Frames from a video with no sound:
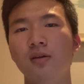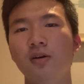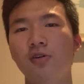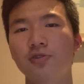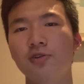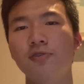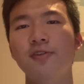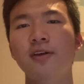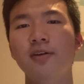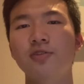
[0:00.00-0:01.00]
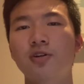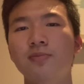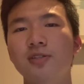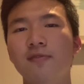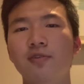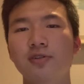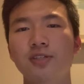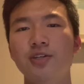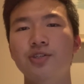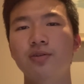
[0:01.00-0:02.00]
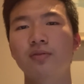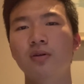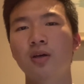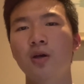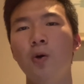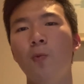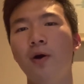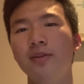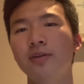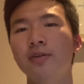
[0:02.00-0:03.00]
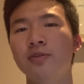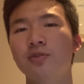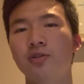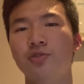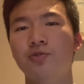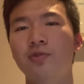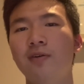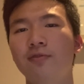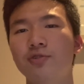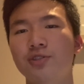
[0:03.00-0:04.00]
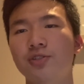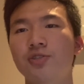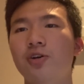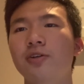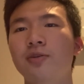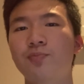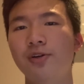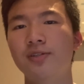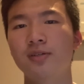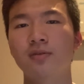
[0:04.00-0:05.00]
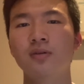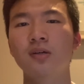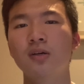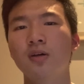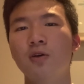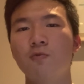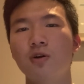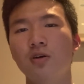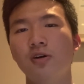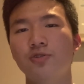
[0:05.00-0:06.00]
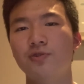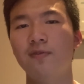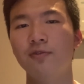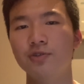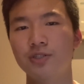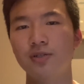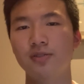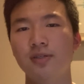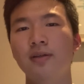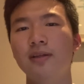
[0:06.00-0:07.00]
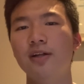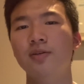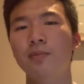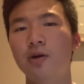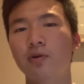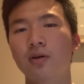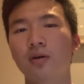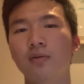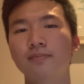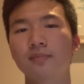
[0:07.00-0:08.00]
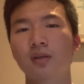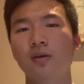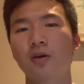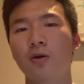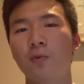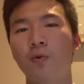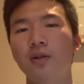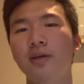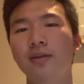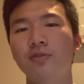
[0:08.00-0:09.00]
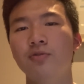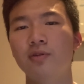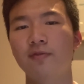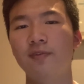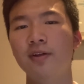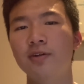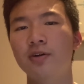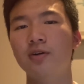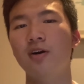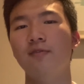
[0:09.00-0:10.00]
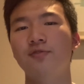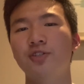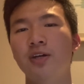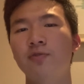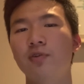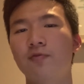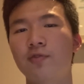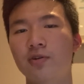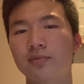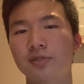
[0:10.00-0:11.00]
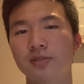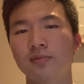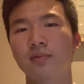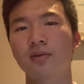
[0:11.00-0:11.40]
Also think in terms of causation. Why did the Industrial Revolution start in Britain? What caused revolutions in Latin America? What led to the failure of Qing reforms?